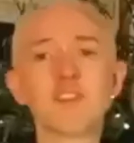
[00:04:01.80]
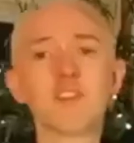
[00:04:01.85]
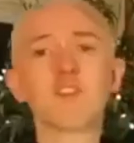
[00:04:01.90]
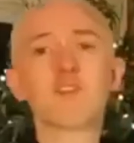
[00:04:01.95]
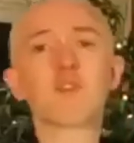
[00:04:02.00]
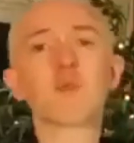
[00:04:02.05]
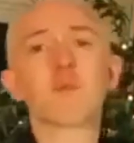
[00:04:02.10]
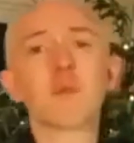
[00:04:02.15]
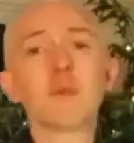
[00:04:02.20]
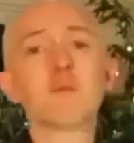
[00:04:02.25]
This
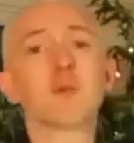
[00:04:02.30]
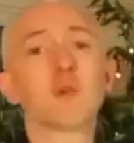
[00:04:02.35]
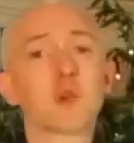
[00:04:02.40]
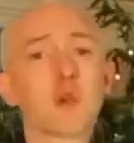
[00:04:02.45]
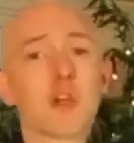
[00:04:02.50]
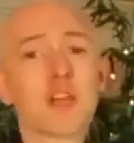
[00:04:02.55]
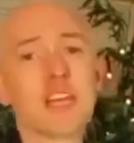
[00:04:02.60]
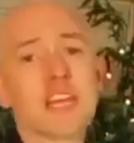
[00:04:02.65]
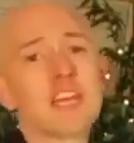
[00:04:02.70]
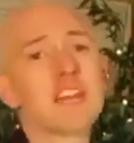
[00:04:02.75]
is for people
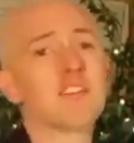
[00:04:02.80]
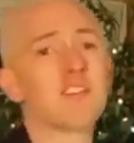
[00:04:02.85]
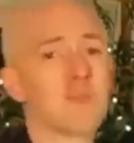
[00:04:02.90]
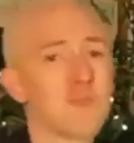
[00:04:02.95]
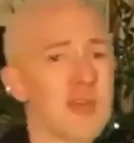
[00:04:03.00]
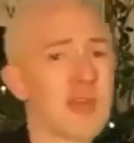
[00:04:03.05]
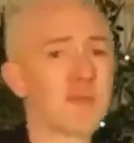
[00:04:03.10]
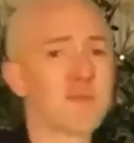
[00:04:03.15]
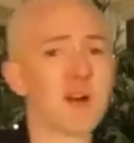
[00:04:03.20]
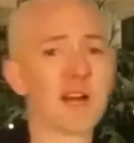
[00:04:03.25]
who need
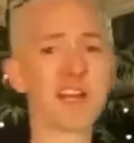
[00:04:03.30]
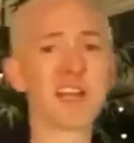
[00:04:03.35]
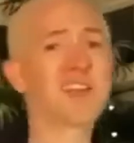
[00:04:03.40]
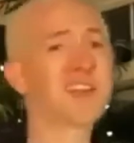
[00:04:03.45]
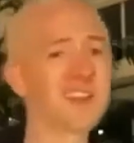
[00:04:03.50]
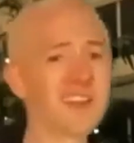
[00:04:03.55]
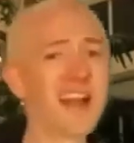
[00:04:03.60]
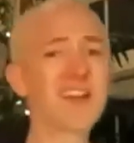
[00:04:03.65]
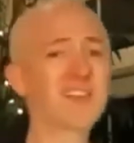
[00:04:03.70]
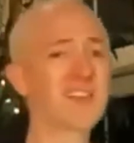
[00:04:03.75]
to make money,
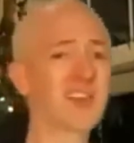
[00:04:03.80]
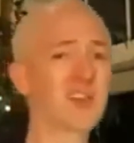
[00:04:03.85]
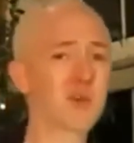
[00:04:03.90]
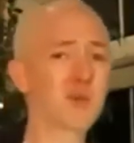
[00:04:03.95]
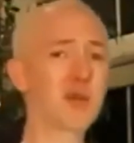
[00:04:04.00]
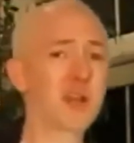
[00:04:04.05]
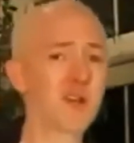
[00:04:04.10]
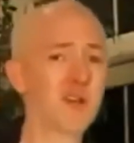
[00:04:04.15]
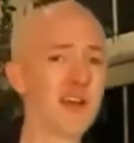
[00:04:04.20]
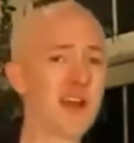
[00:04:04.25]
not the
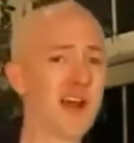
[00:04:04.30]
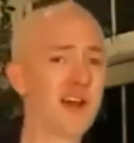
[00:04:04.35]
other way